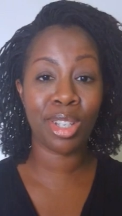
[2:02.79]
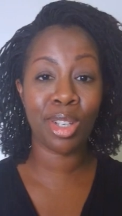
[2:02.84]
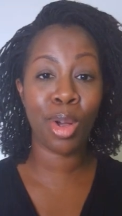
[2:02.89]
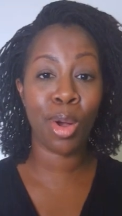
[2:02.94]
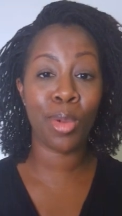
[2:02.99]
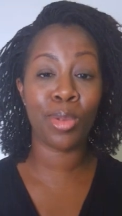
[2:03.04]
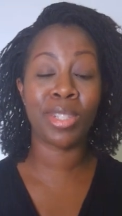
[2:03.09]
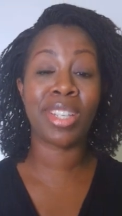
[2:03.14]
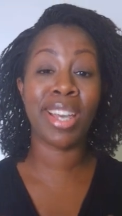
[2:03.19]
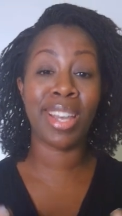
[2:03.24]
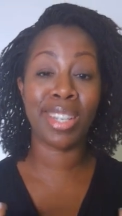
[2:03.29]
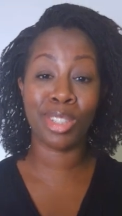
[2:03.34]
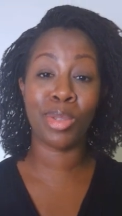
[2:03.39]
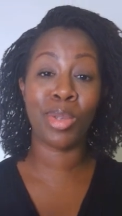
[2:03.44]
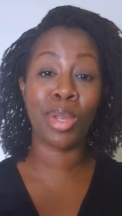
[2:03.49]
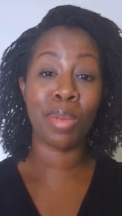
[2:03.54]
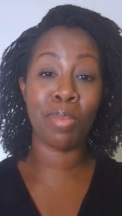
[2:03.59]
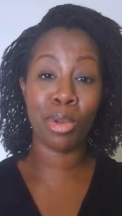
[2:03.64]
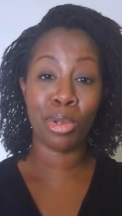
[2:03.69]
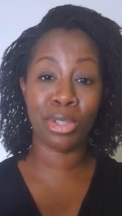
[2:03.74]
goals gets you
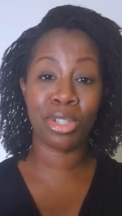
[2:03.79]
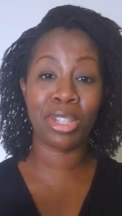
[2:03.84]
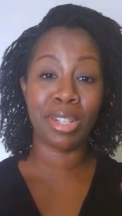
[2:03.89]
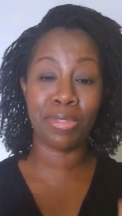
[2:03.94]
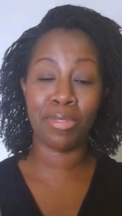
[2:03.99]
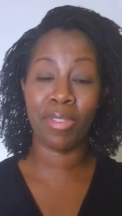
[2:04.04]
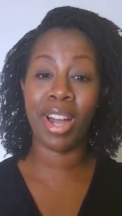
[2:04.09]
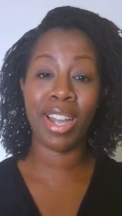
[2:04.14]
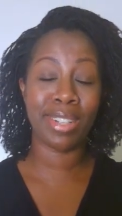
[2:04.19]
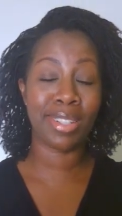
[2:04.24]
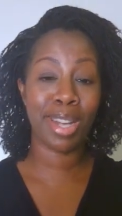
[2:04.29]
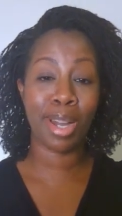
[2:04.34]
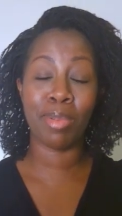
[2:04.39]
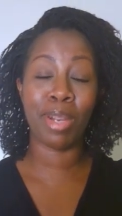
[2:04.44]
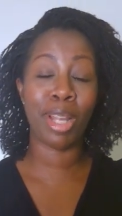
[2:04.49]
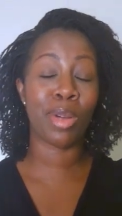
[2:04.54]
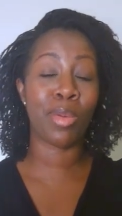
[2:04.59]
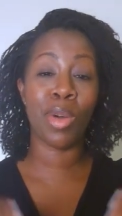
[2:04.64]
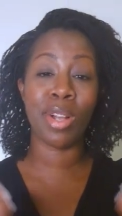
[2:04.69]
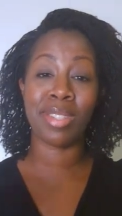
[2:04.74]
emotionally fired up.
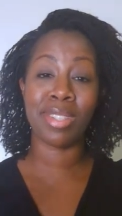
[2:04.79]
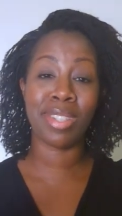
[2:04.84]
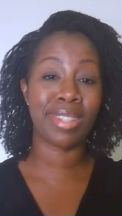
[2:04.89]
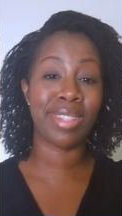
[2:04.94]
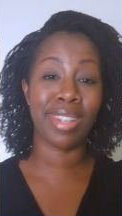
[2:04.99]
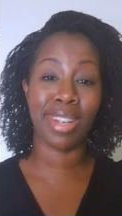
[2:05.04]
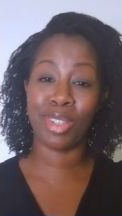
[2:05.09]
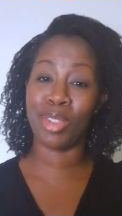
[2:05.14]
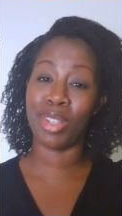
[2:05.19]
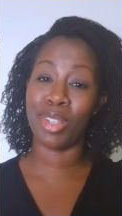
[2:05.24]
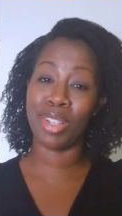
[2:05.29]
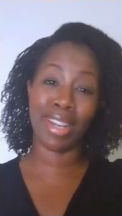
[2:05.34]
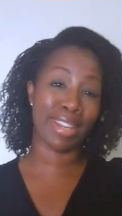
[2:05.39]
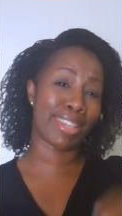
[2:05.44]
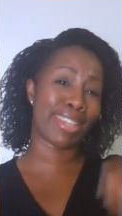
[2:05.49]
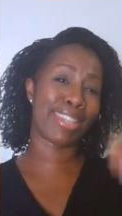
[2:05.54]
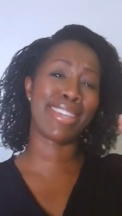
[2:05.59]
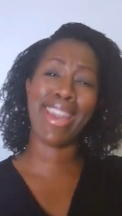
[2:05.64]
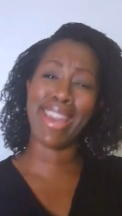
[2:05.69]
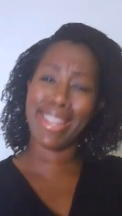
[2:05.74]
Like once it's done, you're like,
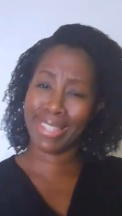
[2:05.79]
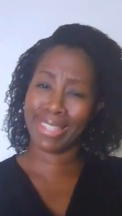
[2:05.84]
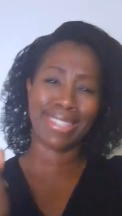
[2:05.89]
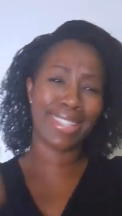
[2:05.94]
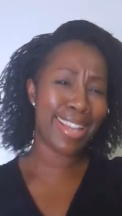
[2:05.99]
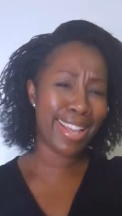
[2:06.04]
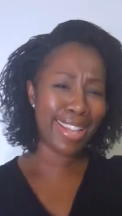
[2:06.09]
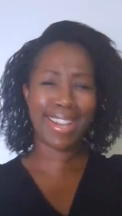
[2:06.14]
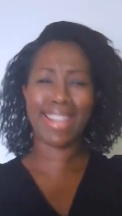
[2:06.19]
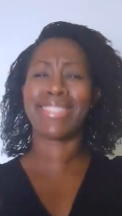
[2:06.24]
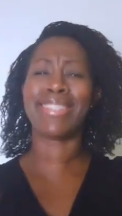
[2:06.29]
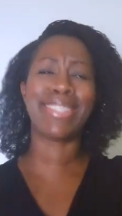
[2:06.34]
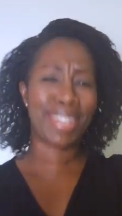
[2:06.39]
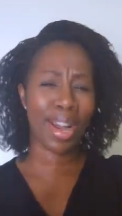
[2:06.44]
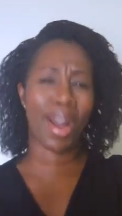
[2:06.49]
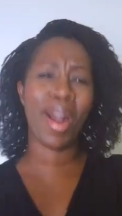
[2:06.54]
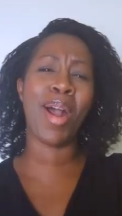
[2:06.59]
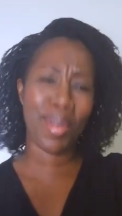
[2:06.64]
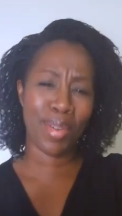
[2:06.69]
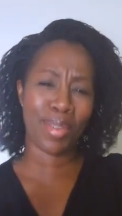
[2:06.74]
yes, let's
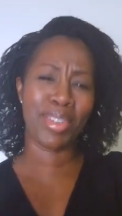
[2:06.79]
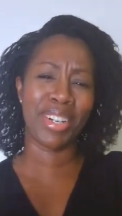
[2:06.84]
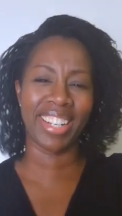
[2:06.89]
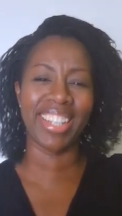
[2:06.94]
go.